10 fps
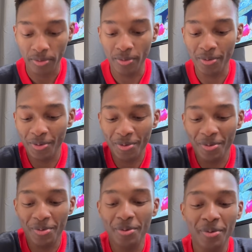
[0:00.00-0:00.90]

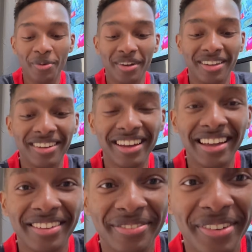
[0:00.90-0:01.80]
Ooh, look,
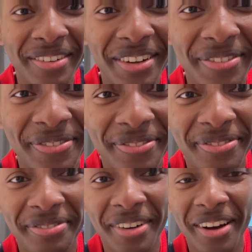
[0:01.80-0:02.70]
it's very,
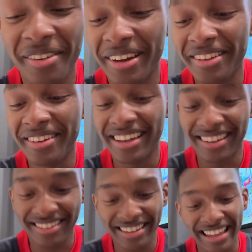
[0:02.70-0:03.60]
oh wait, you can't
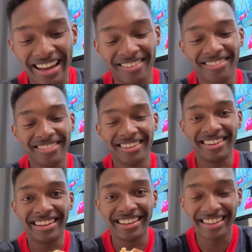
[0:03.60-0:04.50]
see that. Hold
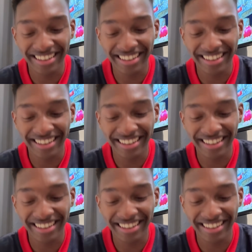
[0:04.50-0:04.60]
on.